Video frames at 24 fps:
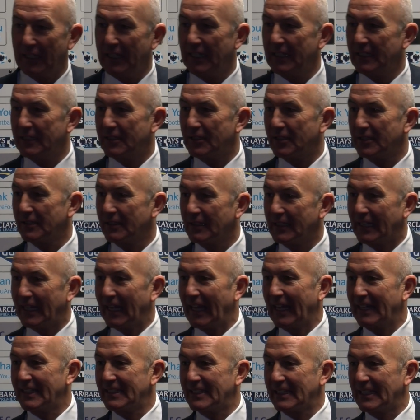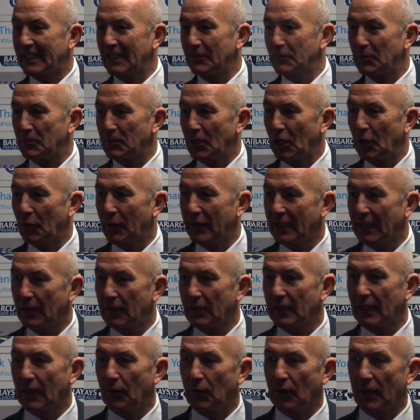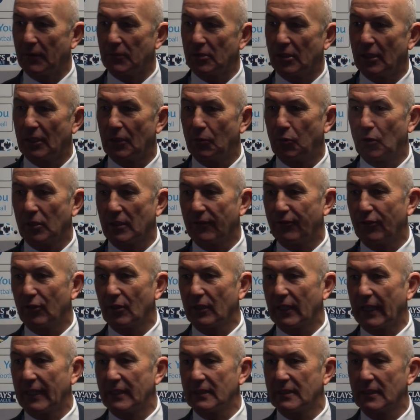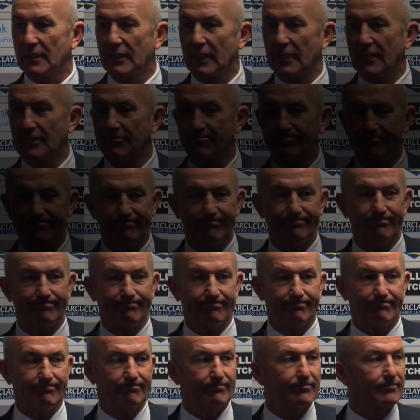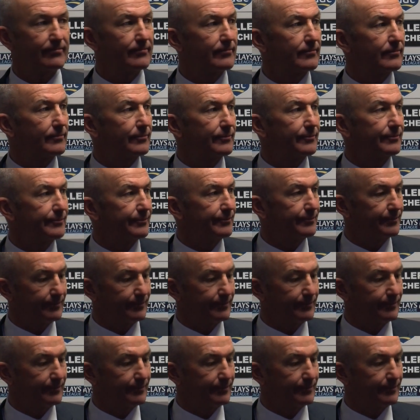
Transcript: need Glenn to keep them going. They were absolutely wonderful again today. Look, you've been telling us